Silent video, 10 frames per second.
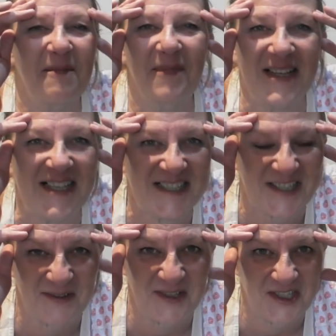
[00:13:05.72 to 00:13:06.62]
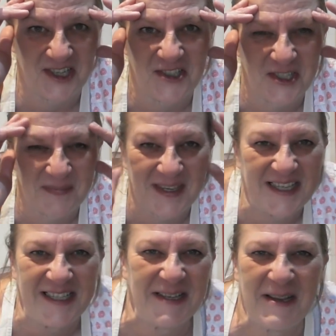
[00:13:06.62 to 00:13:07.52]
Please don't judge
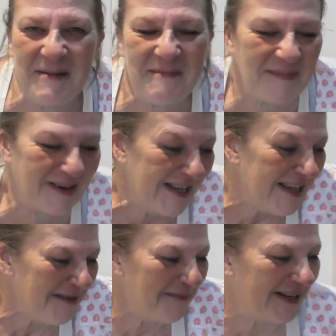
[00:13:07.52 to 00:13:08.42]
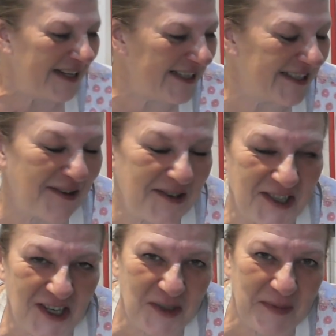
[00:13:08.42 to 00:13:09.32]
me. Please don't
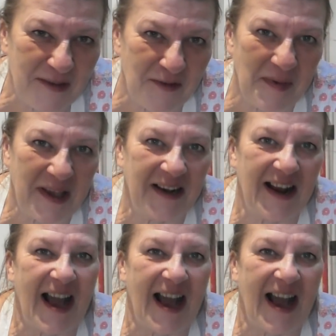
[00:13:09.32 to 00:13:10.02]
judge me for being an